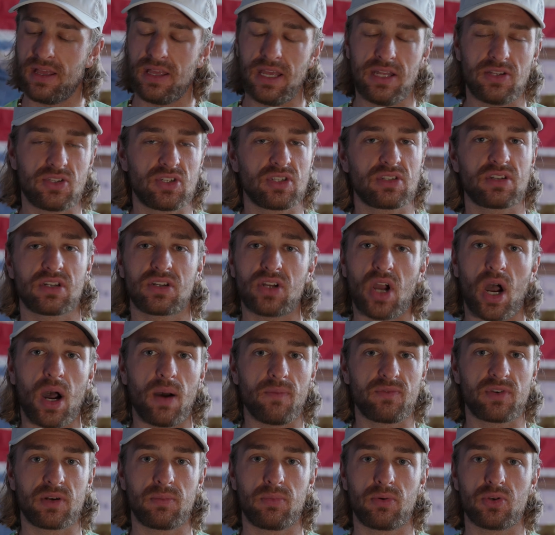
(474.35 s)
It's just a
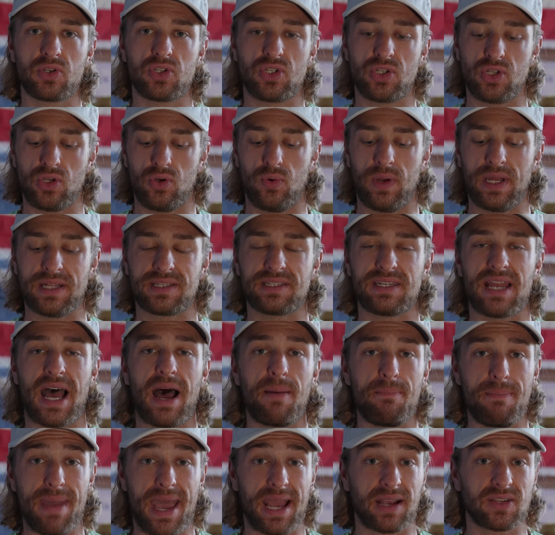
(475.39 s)
comfortable shoe. It's
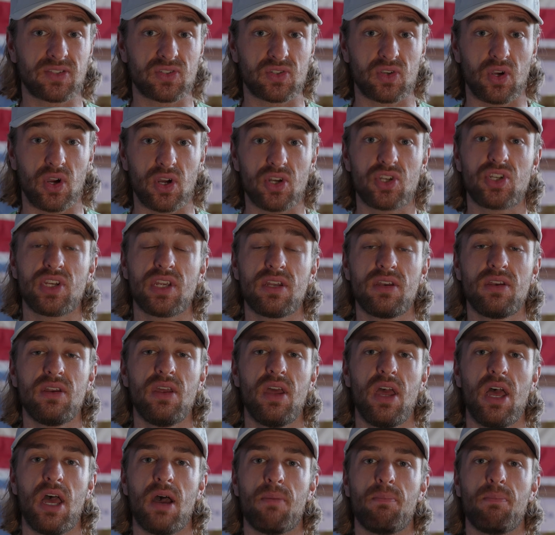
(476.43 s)
not max cushion,